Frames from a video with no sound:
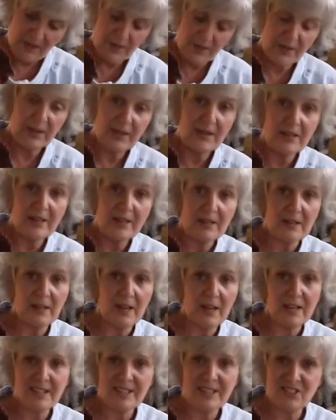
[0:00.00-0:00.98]
thinking,
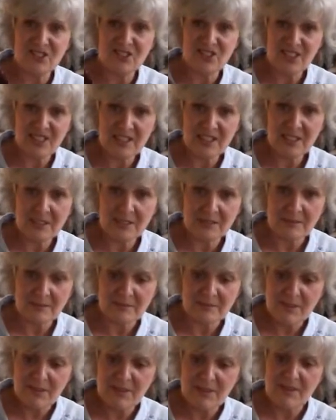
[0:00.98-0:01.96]
I eat chicken,
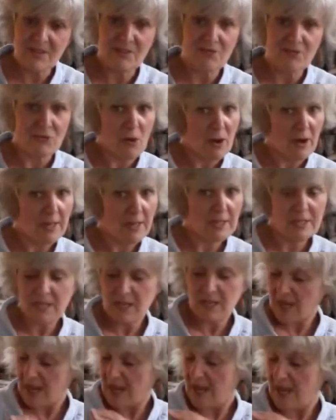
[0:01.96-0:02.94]
this isn't right.
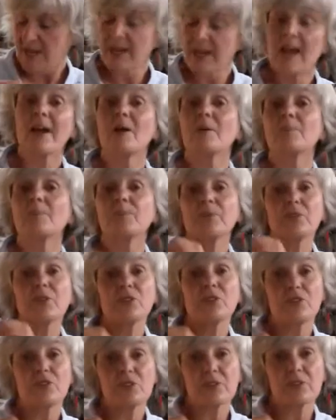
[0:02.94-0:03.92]
Anyhow,
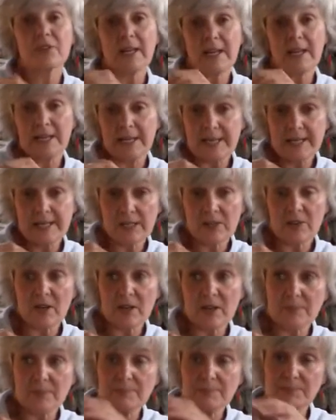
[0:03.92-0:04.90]
they cleaned her
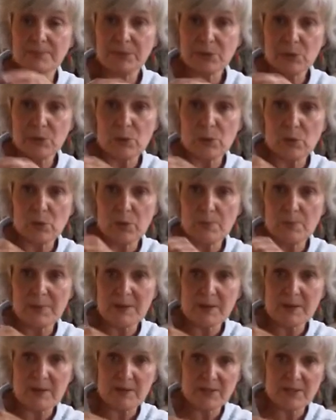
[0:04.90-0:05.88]
up, took all the
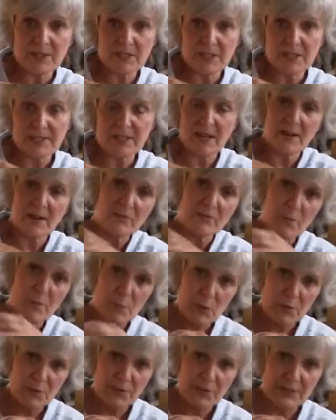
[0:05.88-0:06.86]
bits of dirt out, and
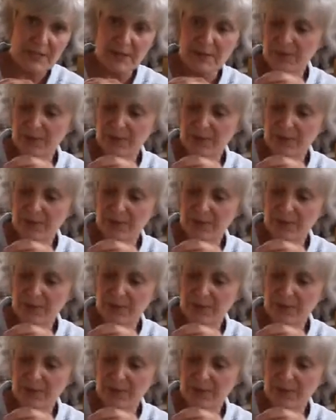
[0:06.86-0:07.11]
removed the dead